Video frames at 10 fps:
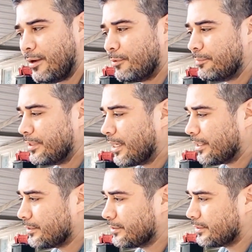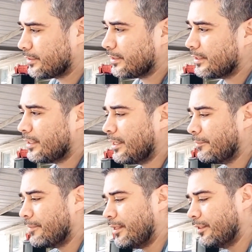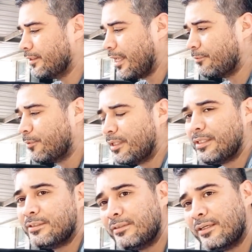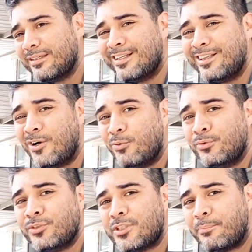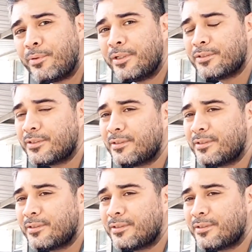would be nice. I think that really alone separates,